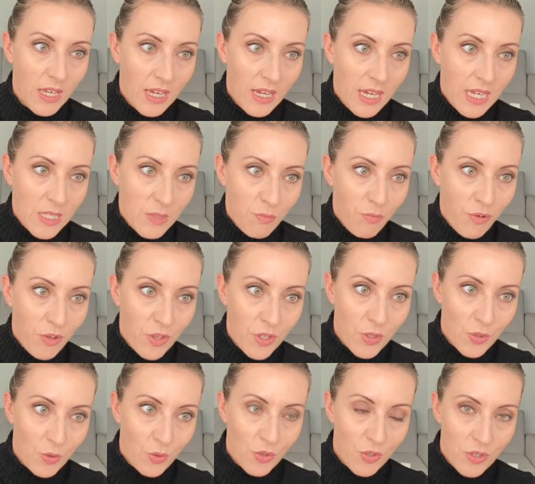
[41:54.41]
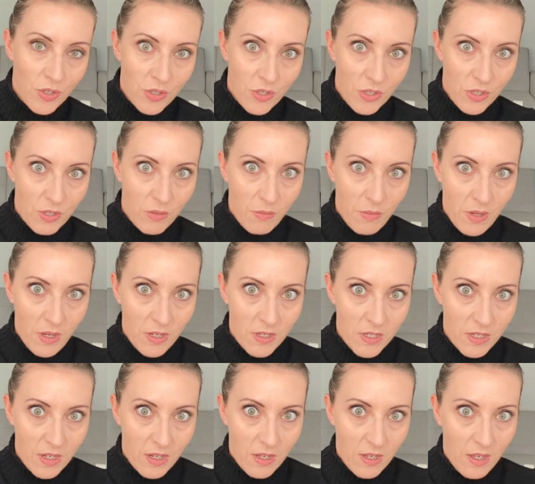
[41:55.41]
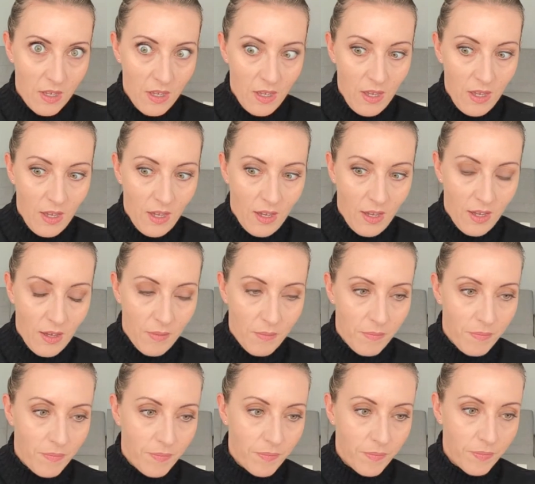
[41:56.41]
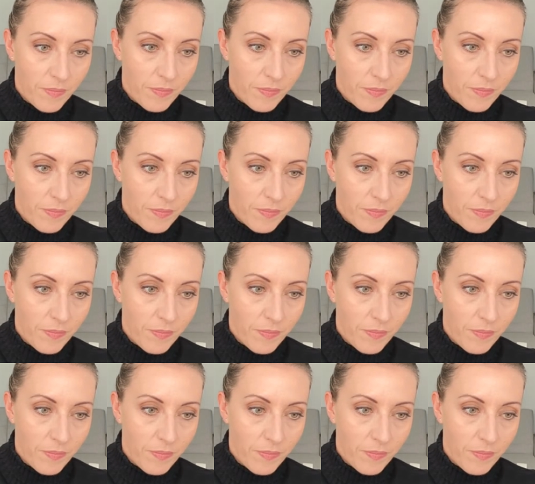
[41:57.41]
his brother's orders to murder or